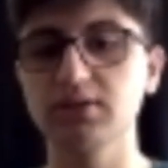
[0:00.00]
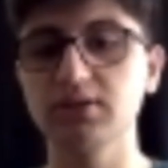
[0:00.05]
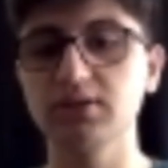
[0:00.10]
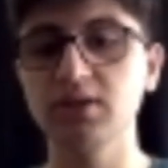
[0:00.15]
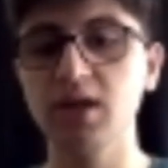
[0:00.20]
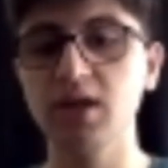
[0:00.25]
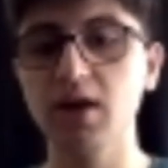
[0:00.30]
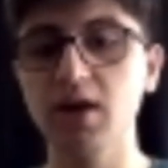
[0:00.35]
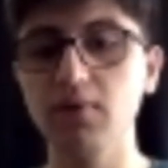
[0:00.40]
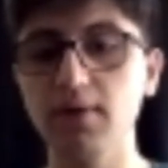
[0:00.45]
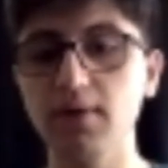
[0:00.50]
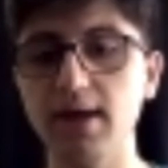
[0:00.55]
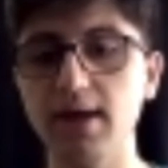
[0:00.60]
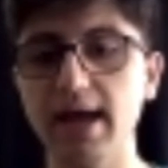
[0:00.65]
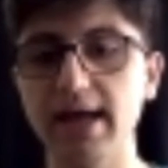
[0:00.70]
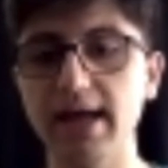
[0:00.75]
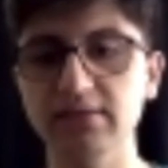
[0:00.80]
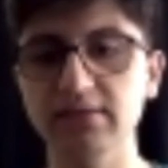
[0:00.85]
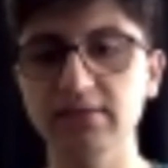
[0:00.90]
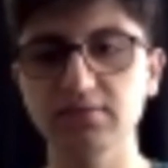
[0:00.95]
Now,
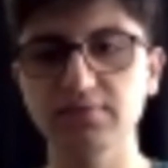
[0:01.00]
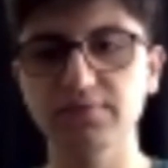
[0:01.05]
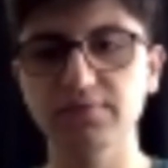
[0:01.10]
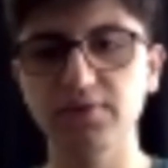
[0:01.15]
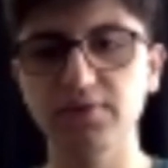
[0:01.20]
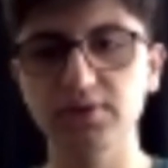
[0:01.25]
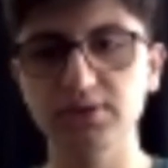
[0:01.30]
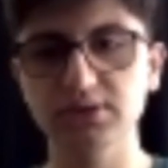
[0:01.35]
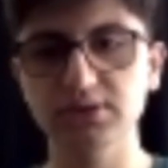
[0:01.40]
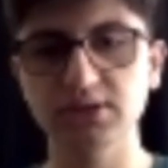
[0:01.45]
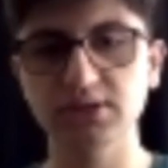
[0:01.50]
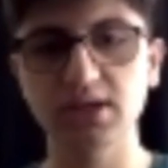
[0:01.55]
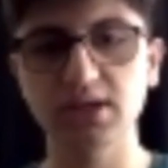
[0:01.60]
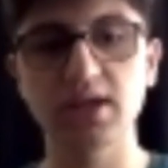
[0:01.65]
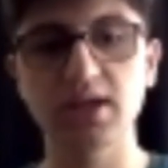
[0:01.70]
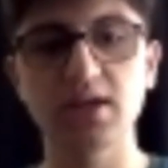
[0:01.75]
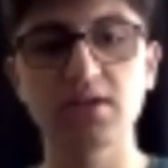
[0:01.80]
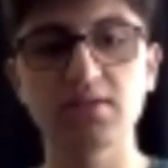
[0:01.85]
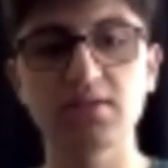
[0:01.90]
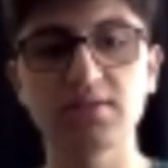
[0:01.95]
at first,
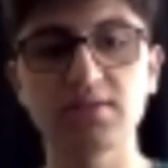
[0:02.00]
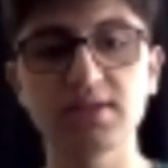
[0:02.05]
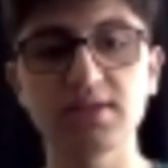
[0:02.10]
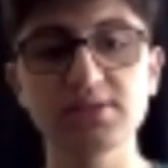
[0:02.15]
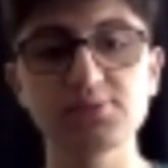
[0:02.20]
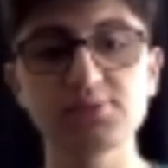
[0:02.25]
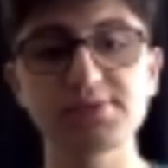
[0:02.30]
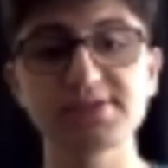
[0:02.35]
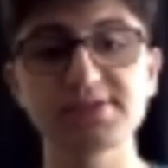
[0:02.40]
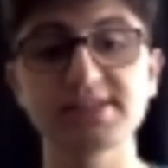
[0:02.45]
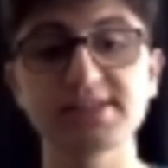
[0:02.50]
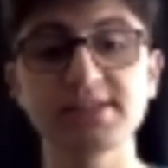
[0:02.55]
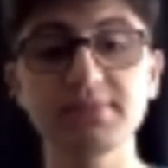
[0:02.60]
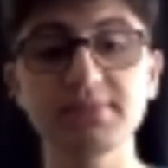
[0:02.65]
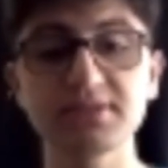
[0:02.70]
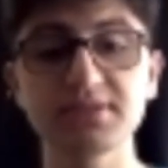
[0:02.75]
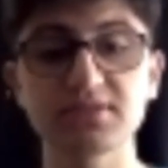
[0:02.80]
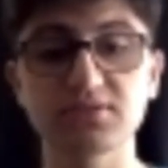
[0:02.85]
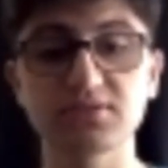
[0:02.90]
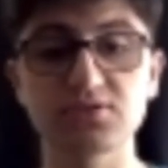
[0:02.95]
this was
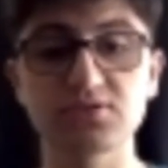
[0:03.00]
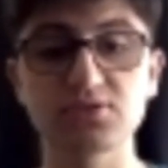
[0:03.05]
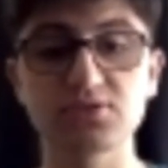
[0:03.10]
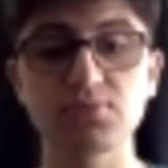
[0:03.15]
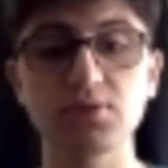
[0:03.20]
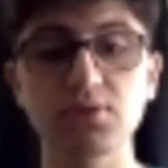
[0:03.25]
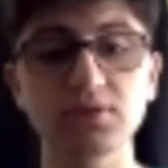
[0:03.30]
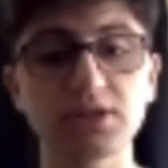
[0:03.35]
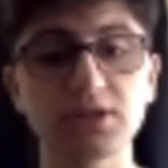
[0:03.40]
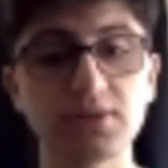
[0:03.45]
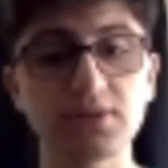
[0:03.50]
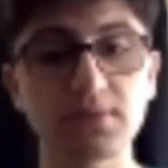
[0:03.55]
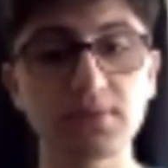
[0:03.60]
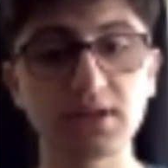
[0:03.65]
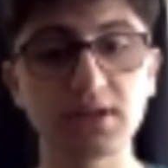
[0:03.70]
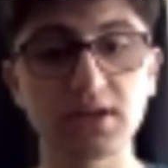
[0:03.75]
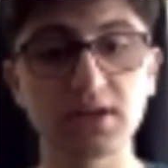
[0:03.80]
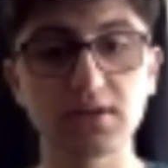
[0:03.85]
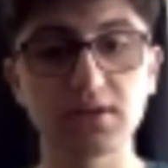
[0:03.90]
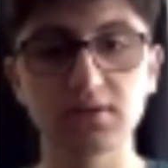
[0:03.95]
limited to small
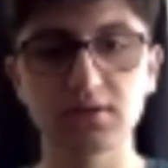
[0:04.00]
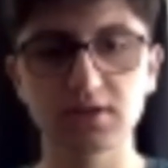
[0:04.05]
criminal